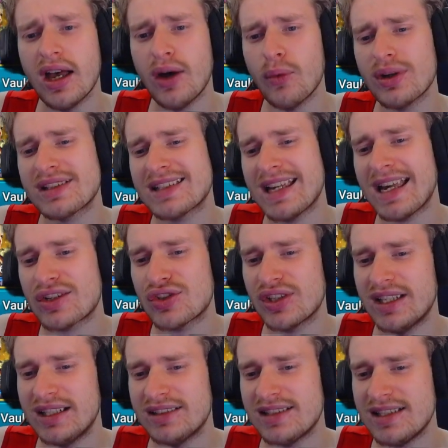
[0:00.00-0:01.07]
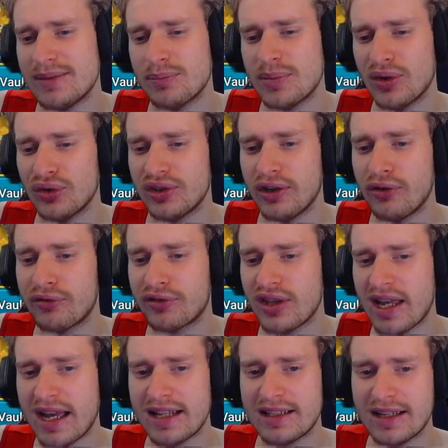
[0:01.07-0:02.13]
Once I actually get a team built out for
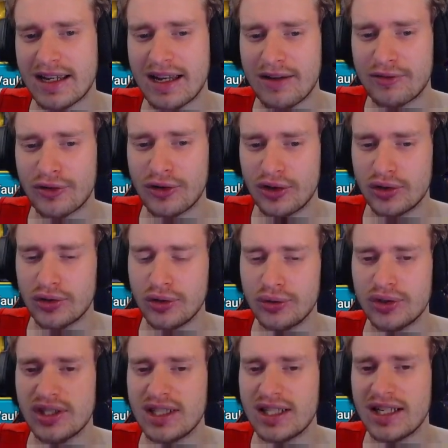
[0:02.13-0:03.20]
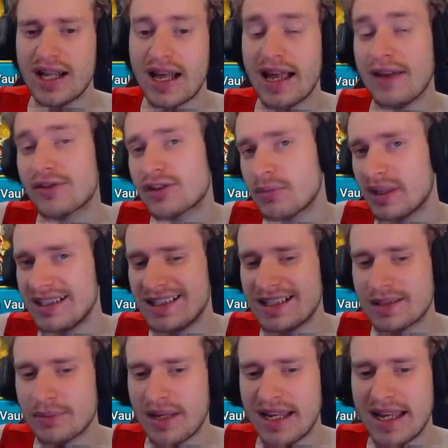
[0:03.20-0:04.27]
that and I have her included in it, I have some
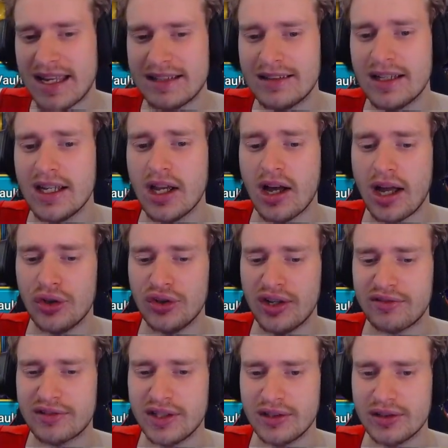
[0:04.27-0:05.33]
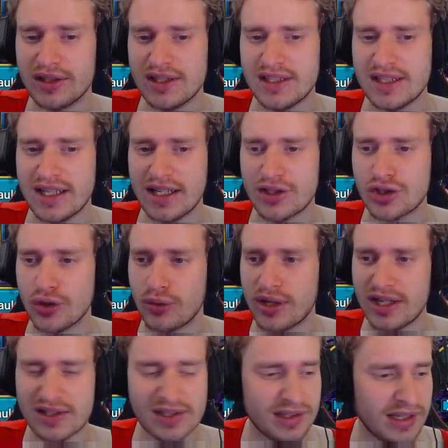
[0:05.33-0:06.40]
ideas in my head. I'll definitely
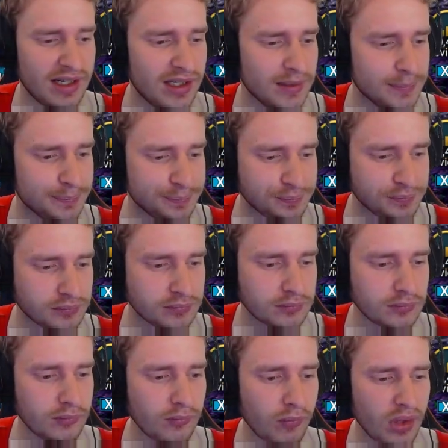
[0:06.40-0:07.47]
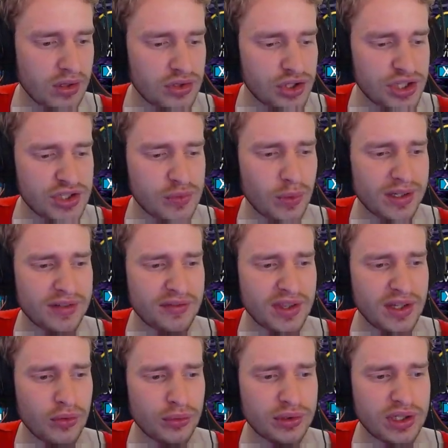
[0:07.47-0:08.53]
showcase it there. She's one of
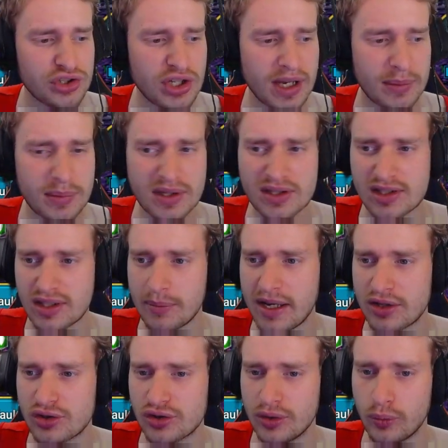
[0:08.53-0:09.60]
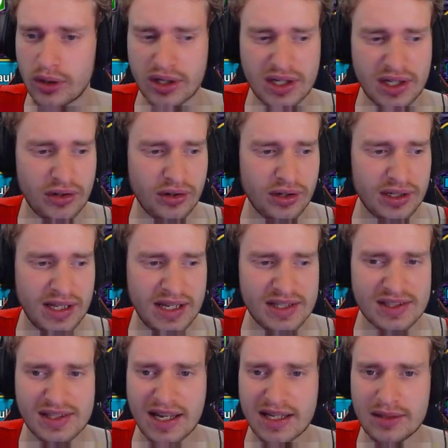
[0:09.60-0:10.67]
the only champions that I'm actually working on a
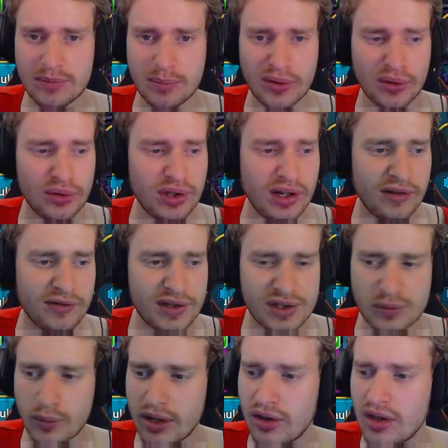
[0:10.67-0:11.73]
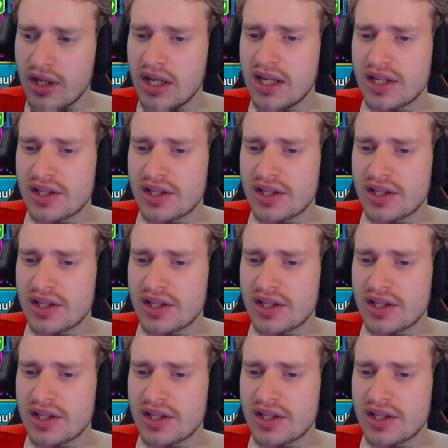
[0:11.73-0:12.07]
second build of as well.